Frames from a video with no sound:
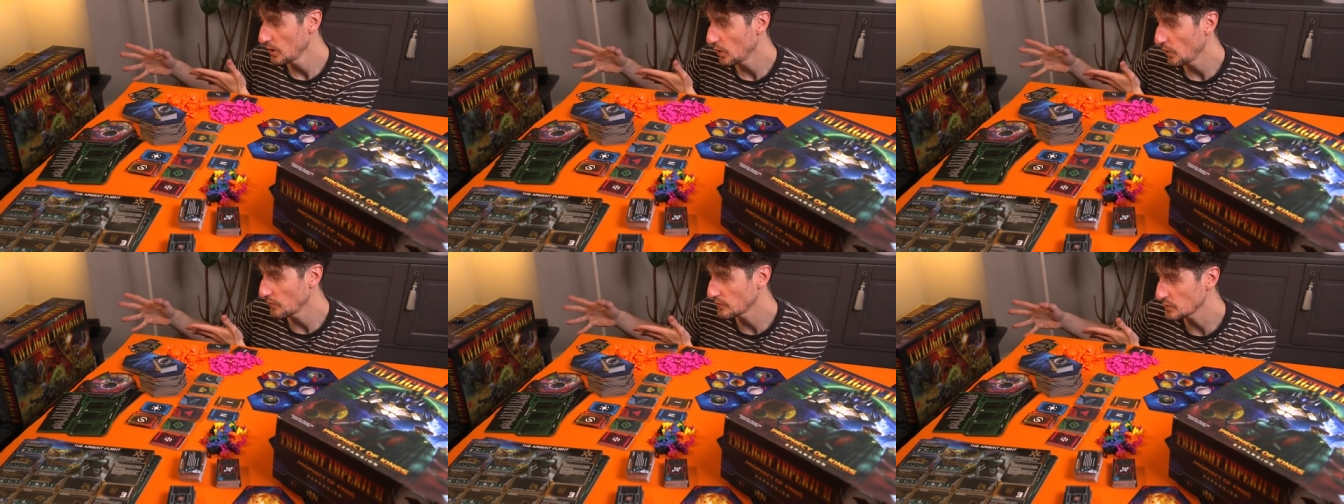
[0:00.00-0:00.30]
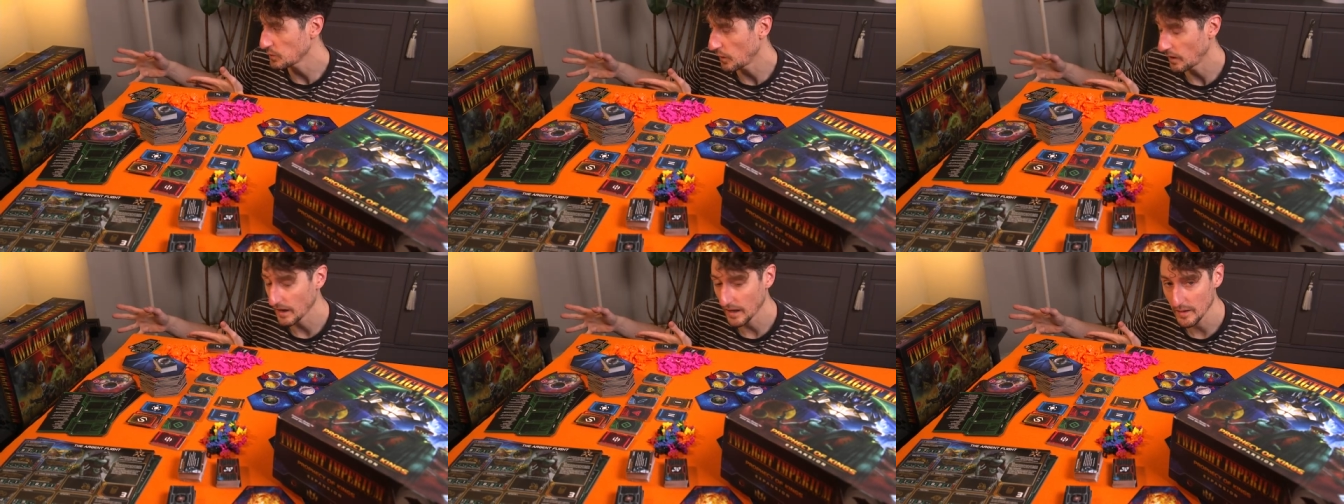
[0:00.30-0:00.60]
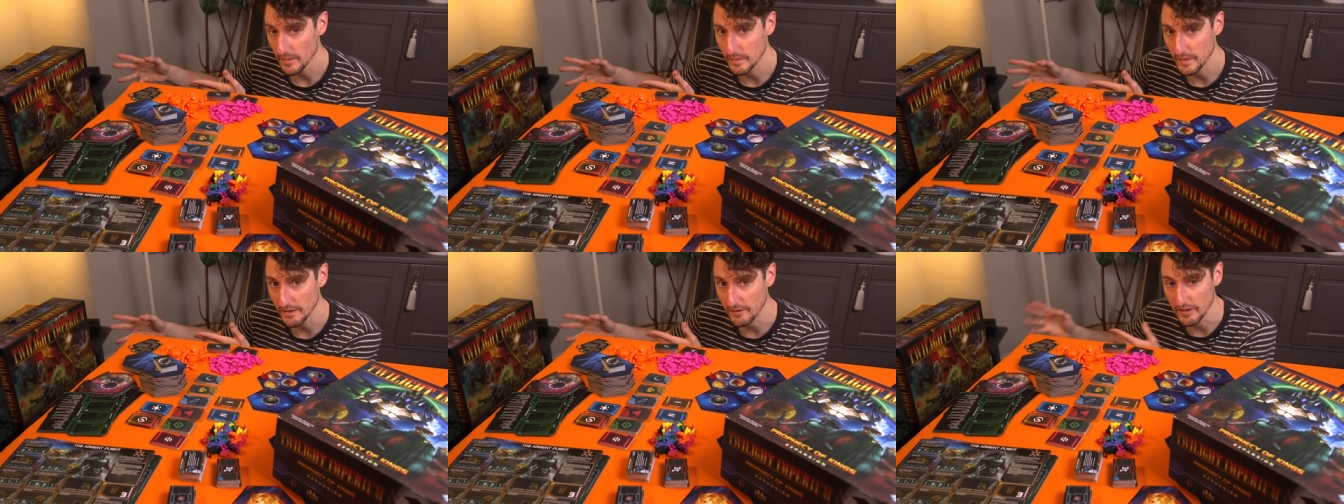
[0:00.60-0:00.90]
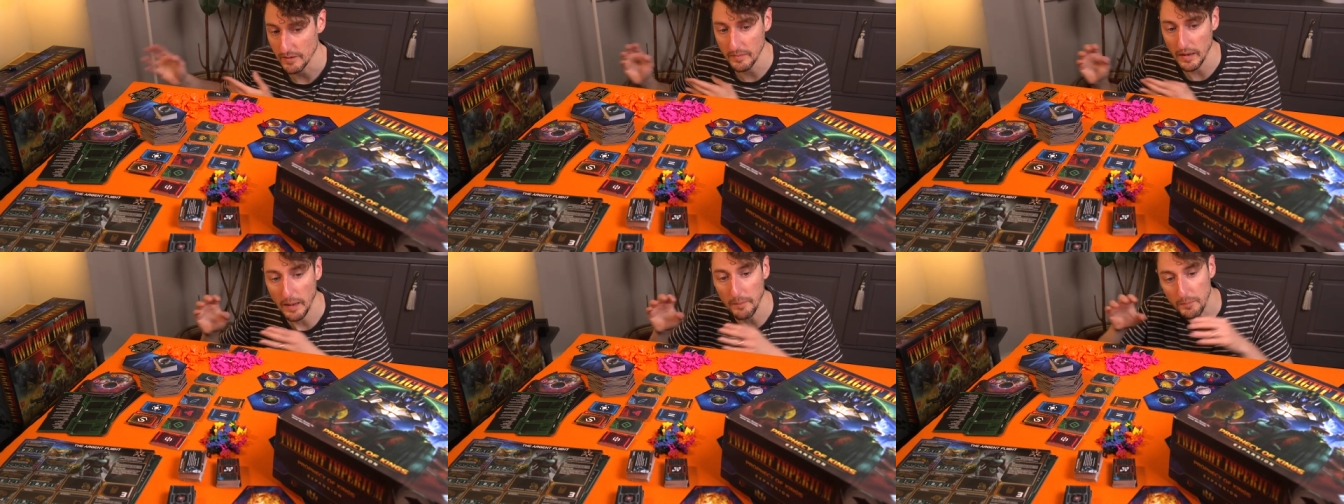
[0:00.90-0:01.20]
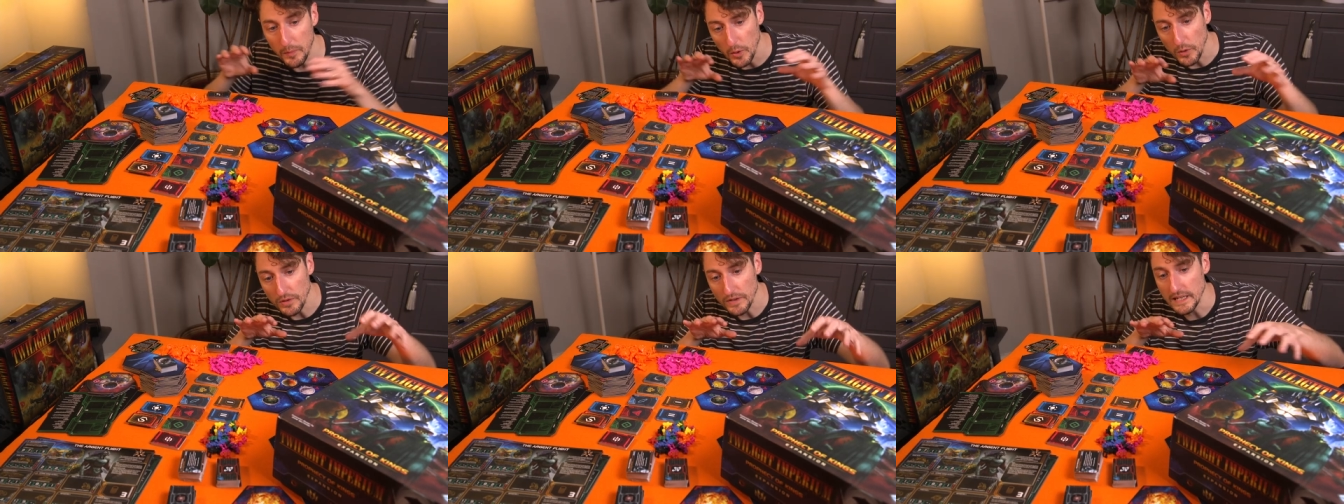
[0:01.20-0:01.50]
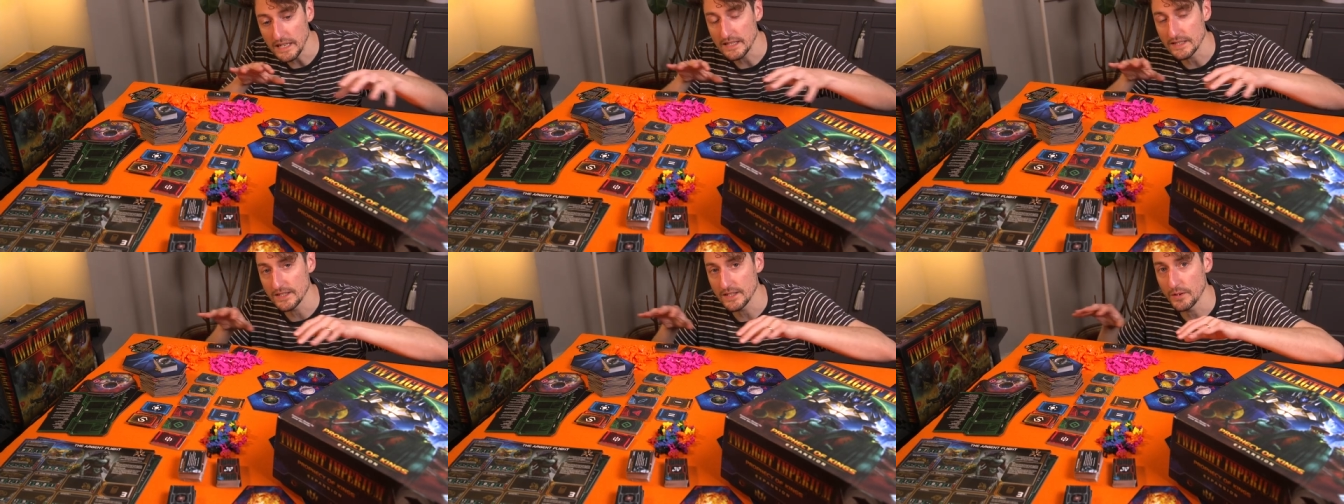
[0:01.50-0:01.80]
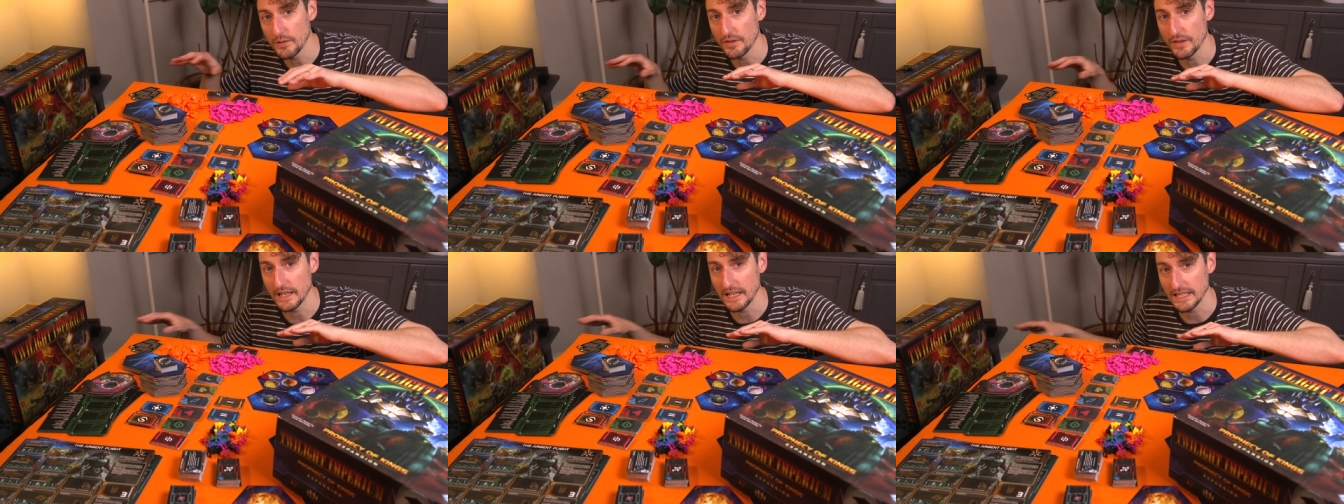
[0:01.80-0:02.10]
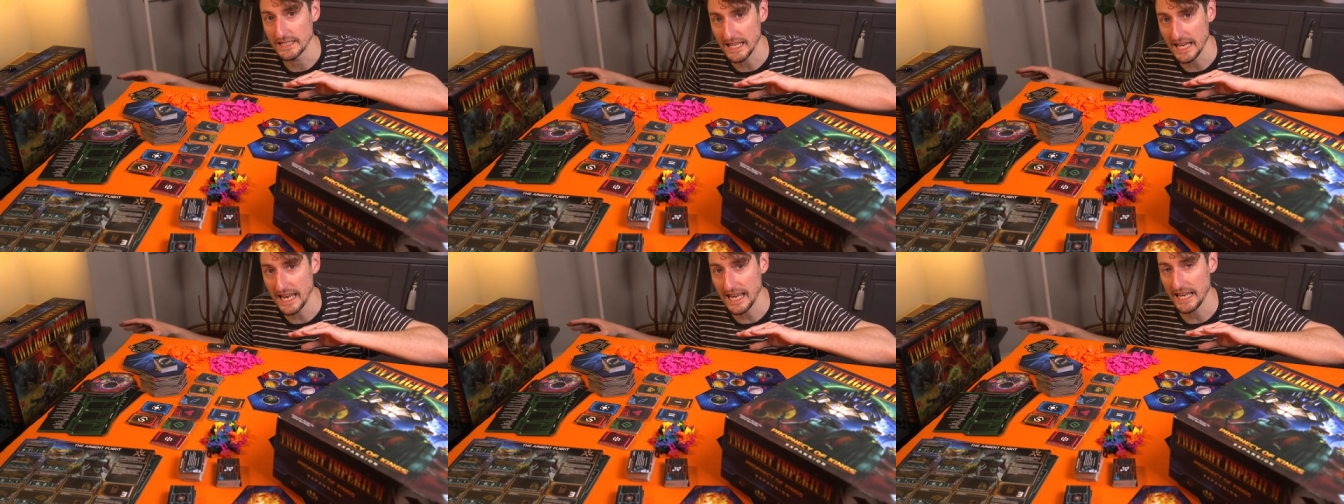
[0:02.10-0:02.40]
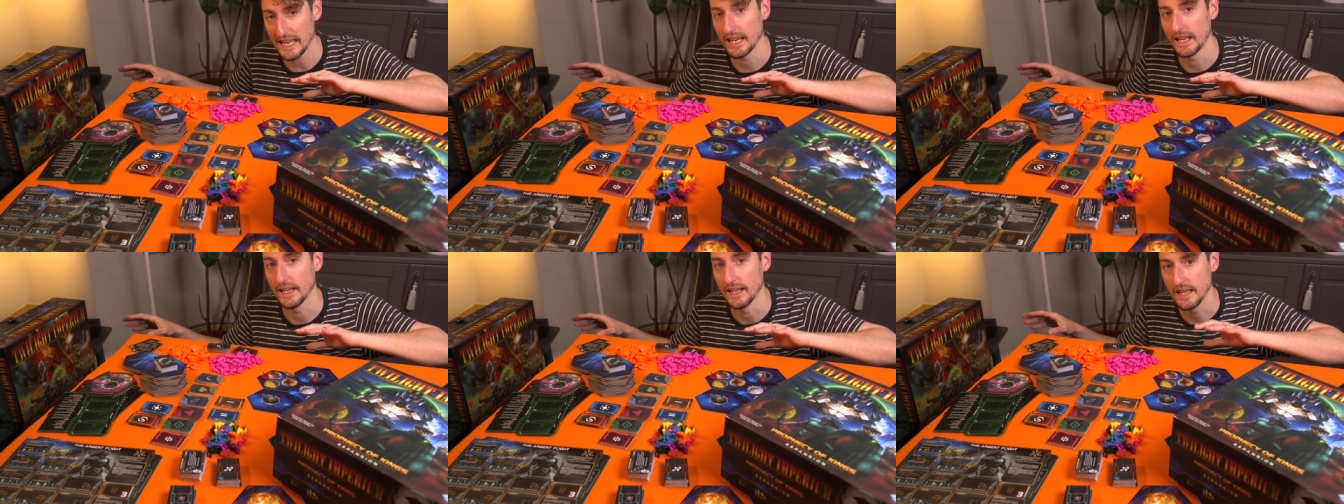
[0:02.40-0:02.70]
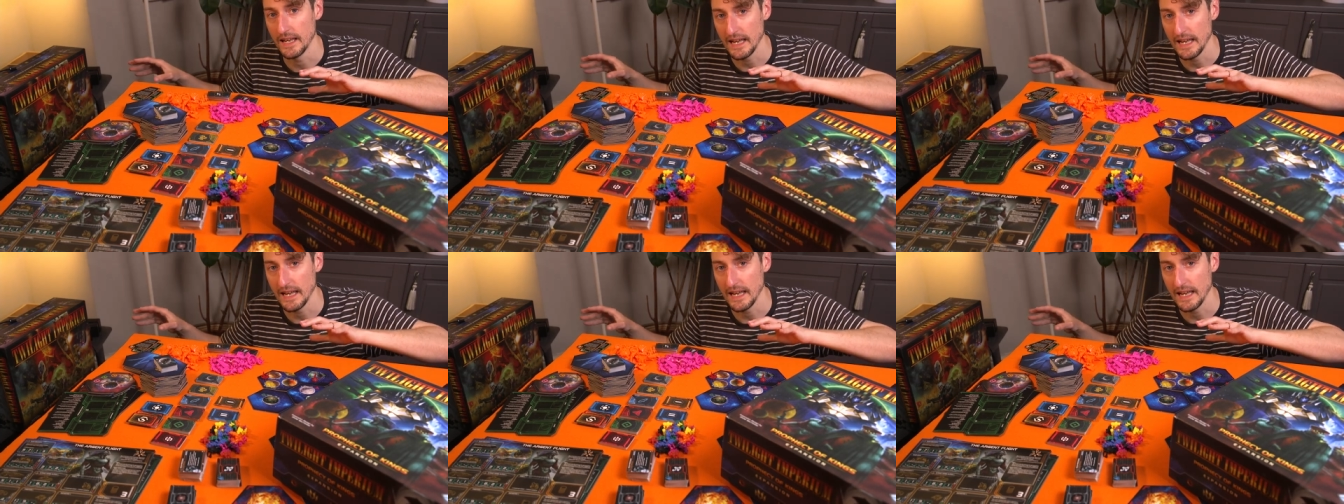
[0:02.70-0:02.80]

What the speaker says: of Twilight Imperium and put these new things in